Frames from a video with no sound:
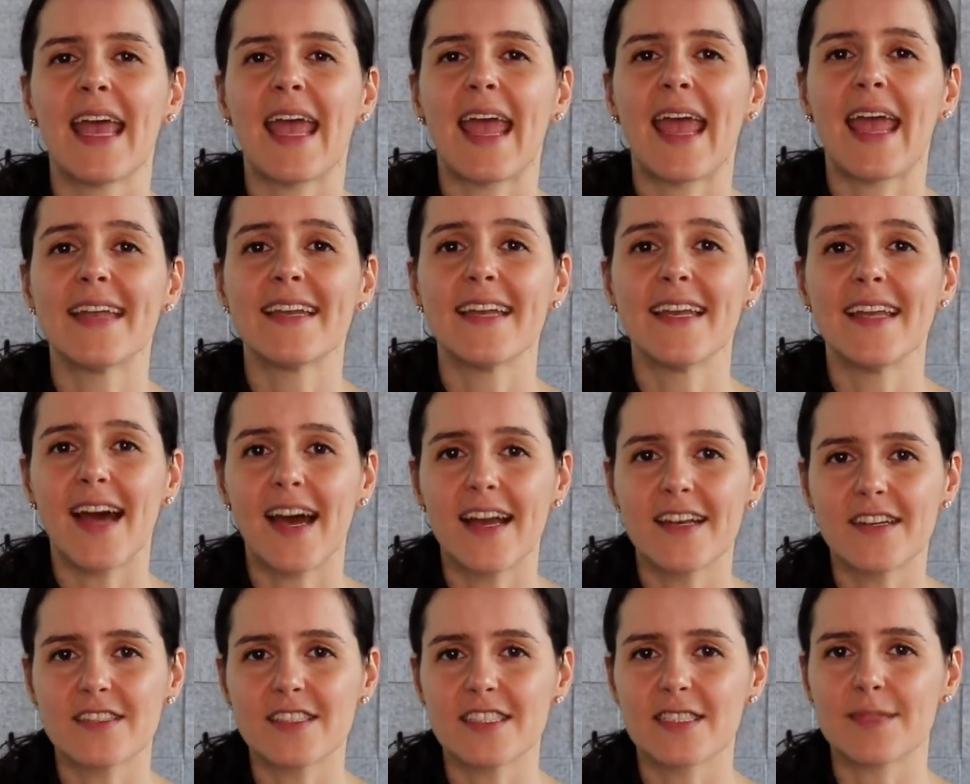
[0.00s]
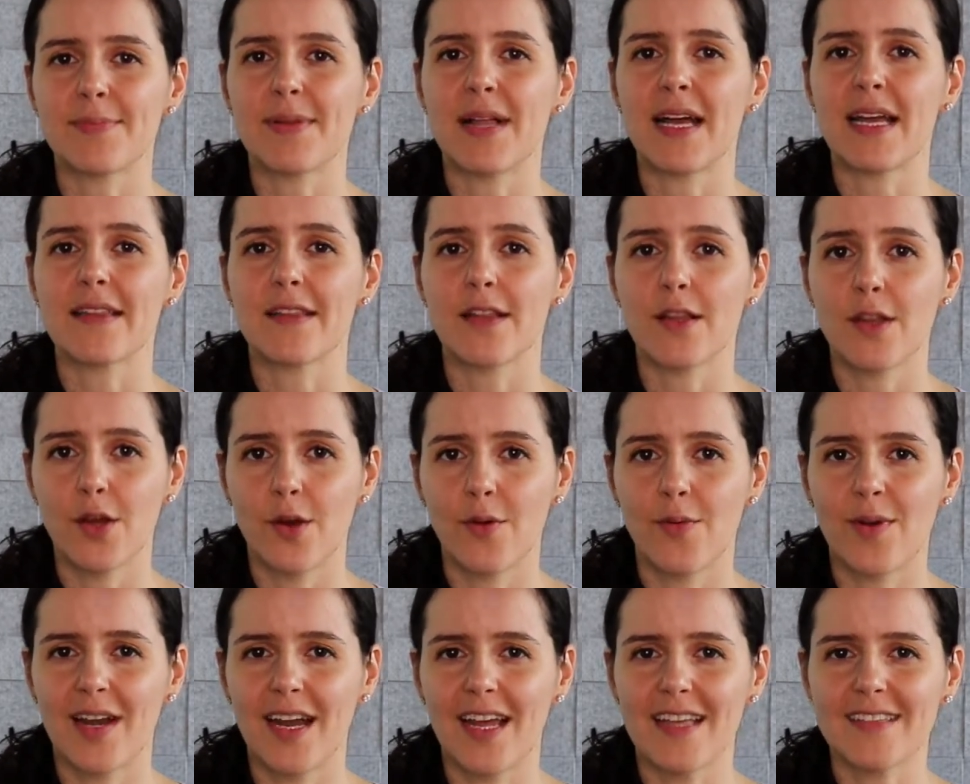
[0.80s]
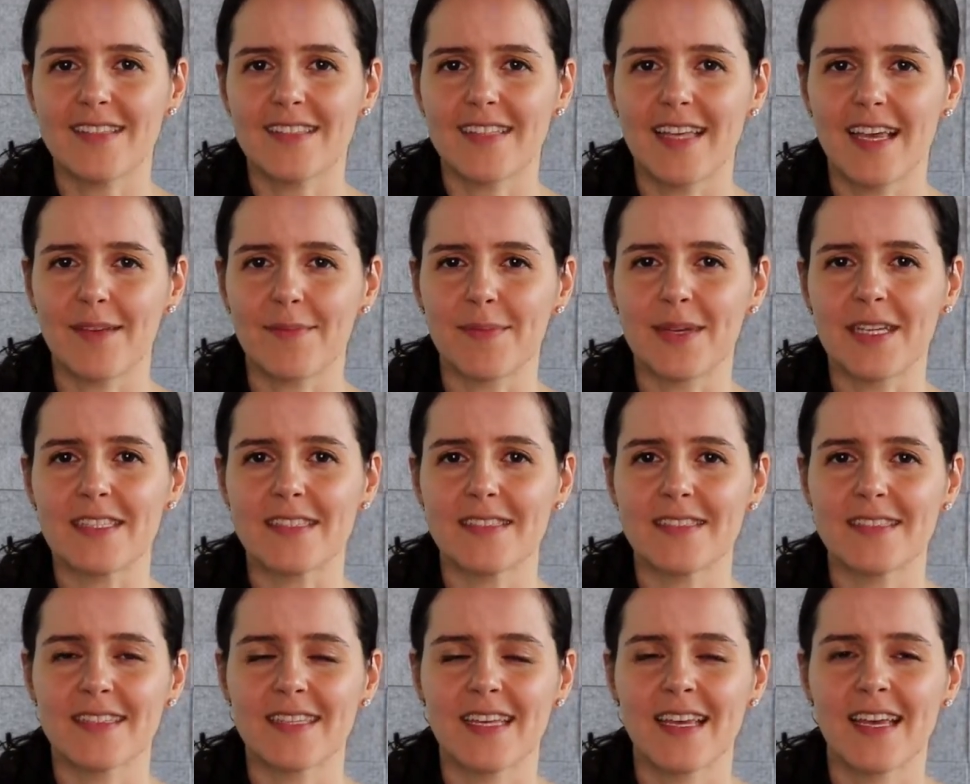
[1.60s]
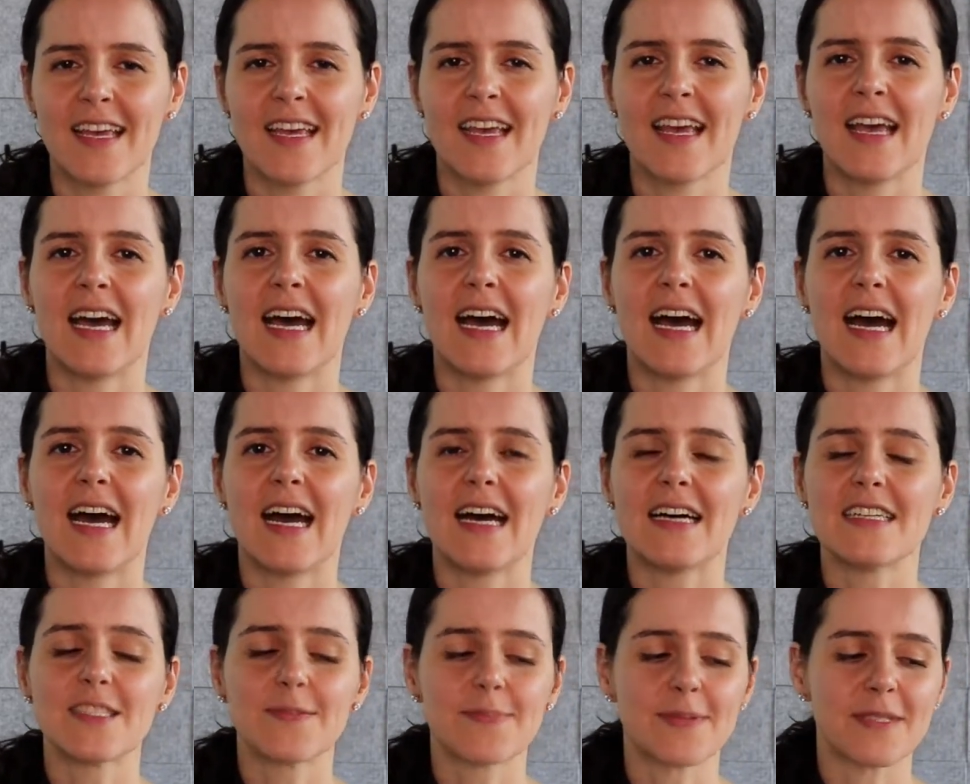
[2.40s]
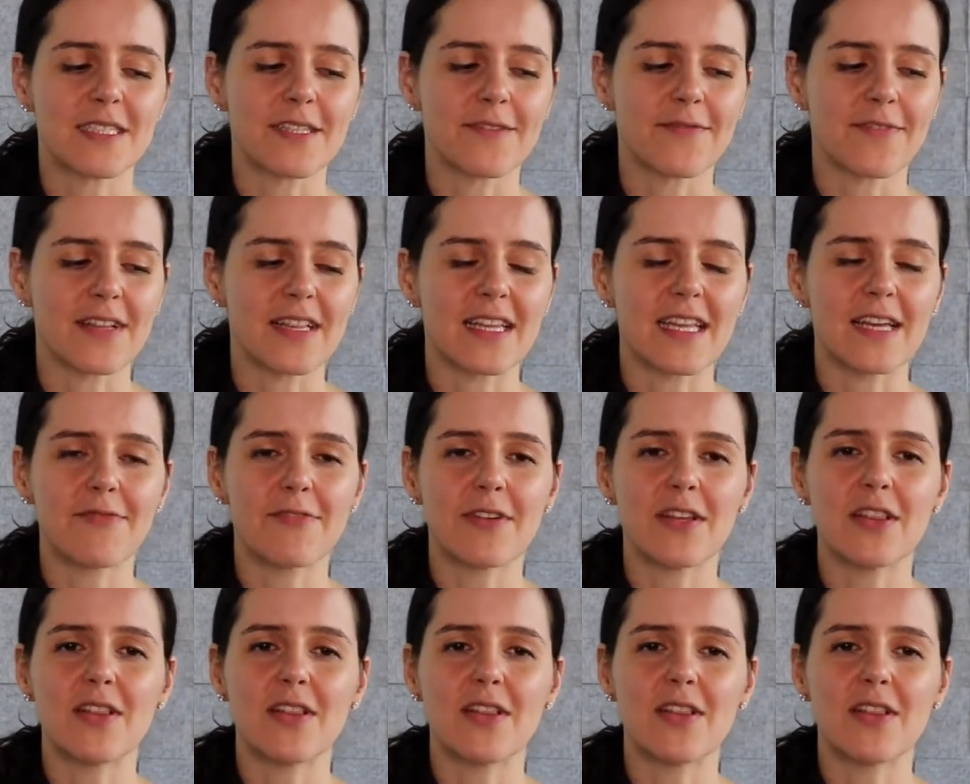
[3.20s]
and an undersupply in the lower end segments. Specifically, if we